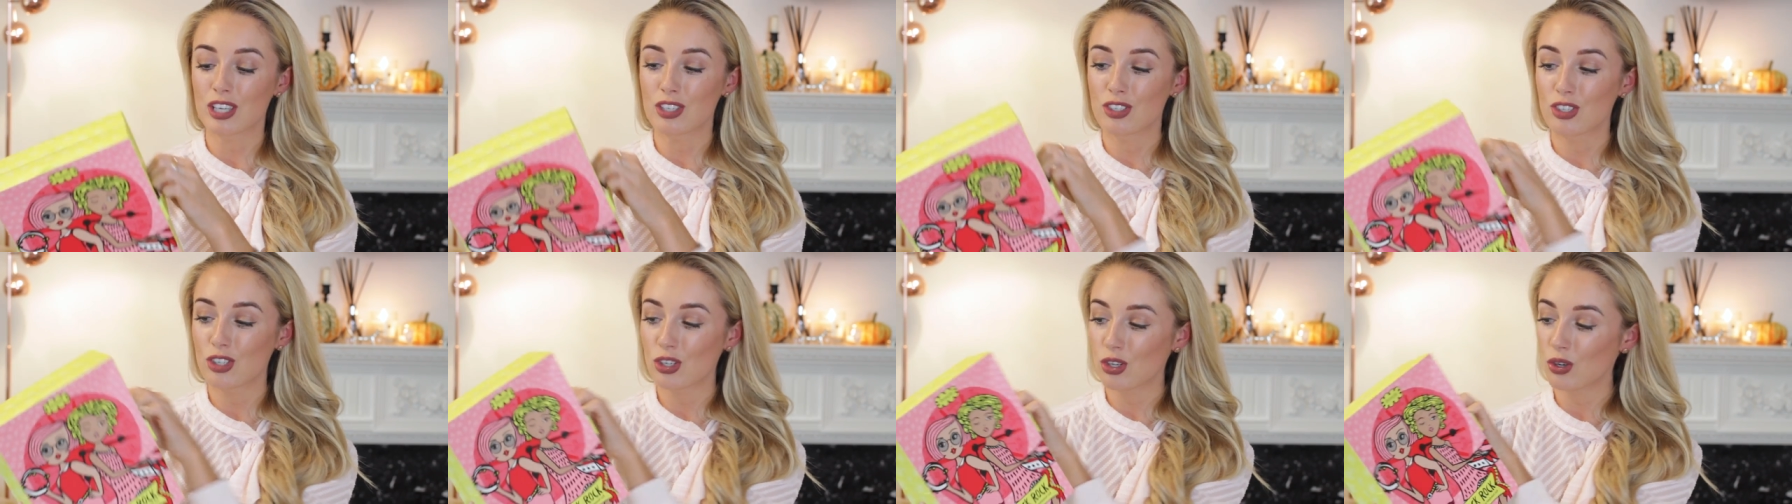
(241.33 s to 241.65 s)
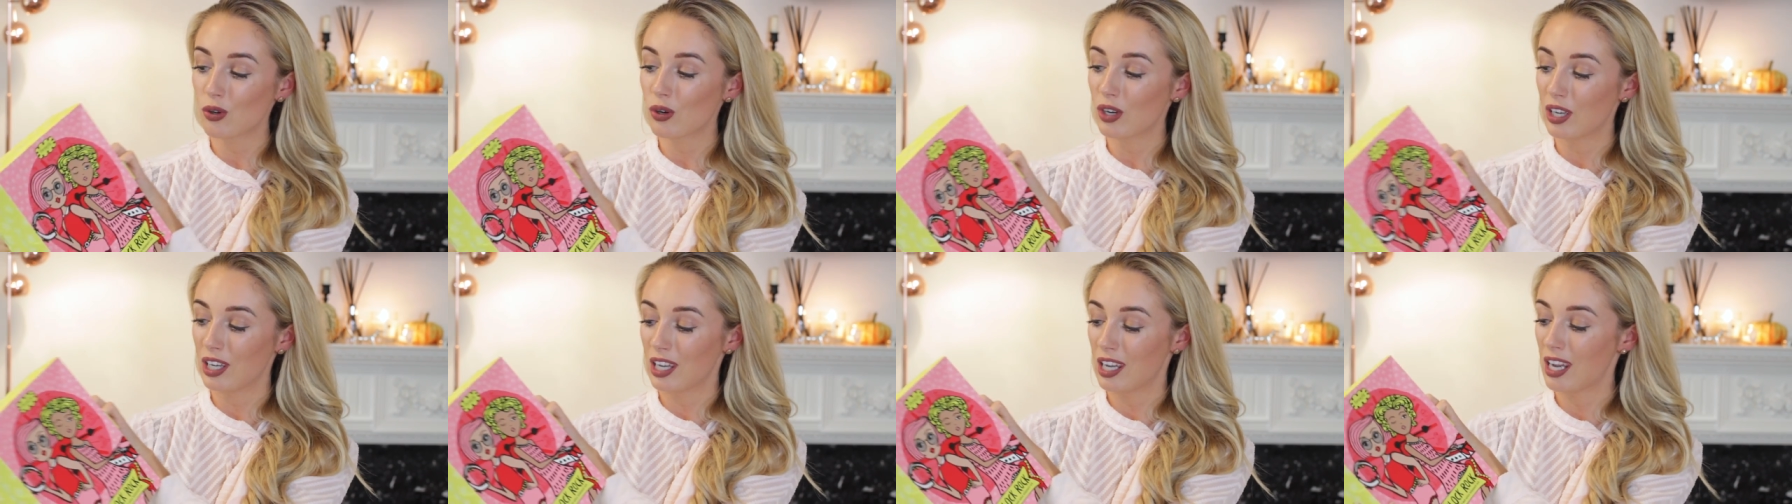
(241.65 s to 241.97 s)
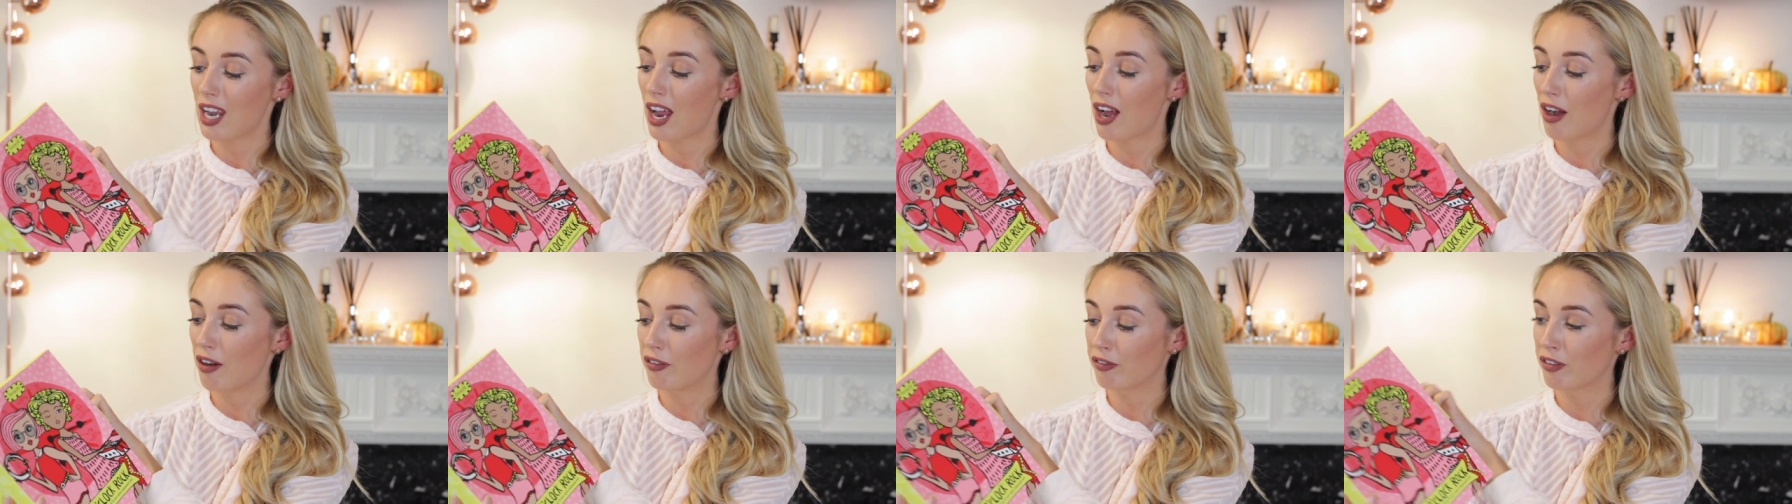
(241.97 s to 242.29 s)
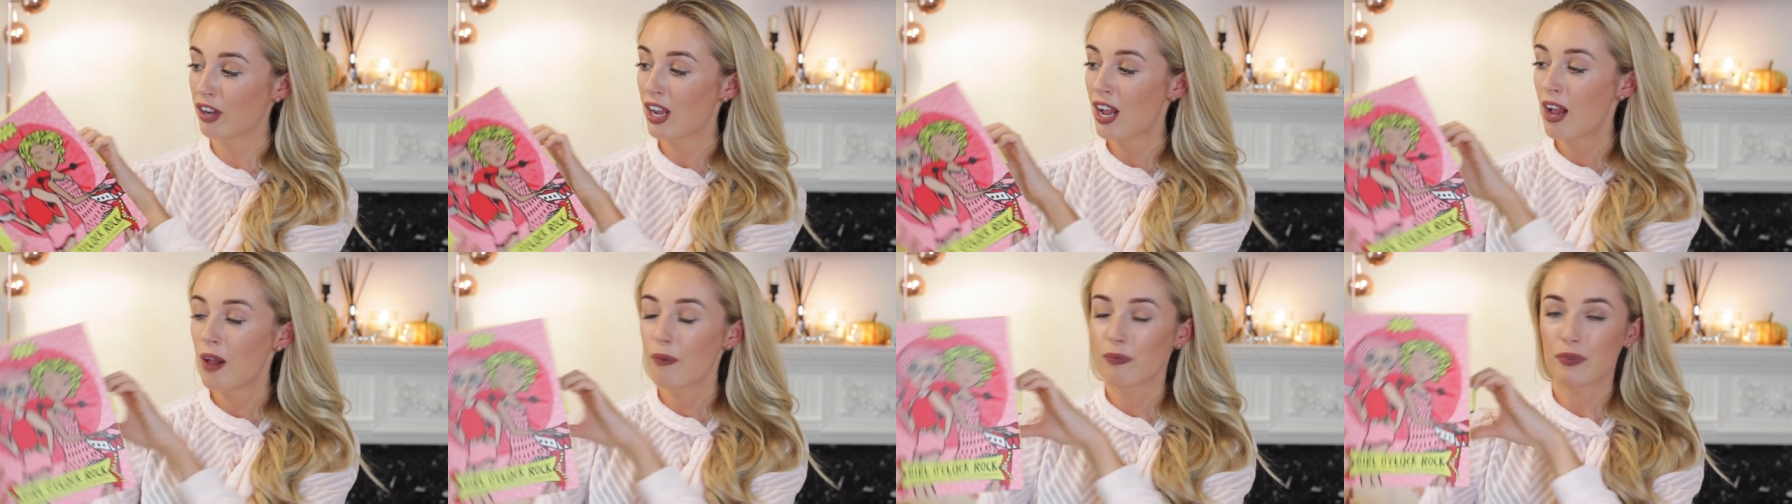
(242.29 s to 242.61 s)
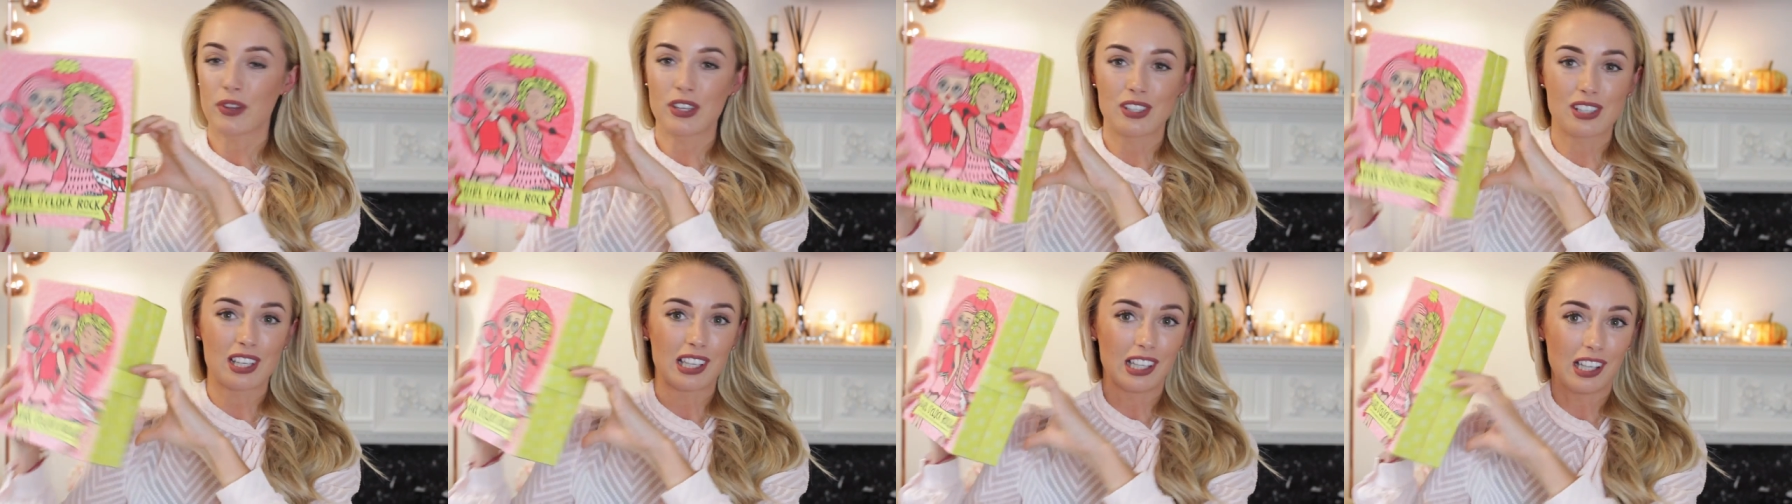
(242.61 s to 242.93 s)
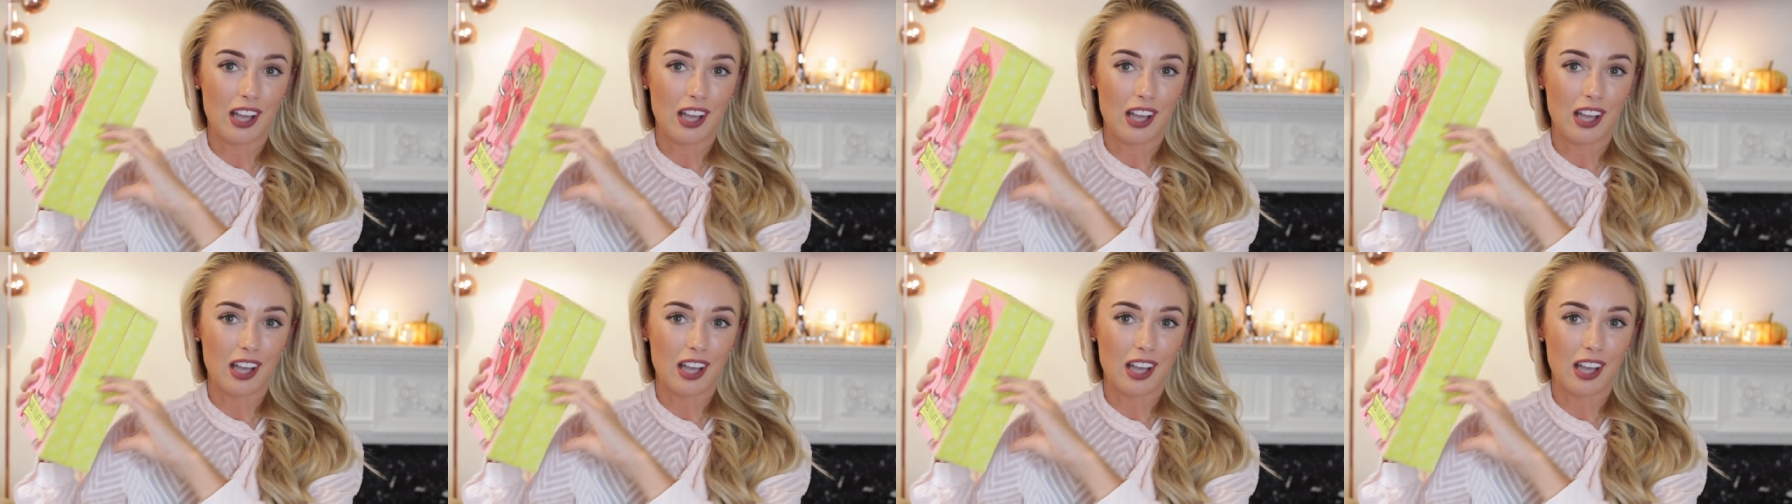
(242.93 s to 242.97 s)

I do love this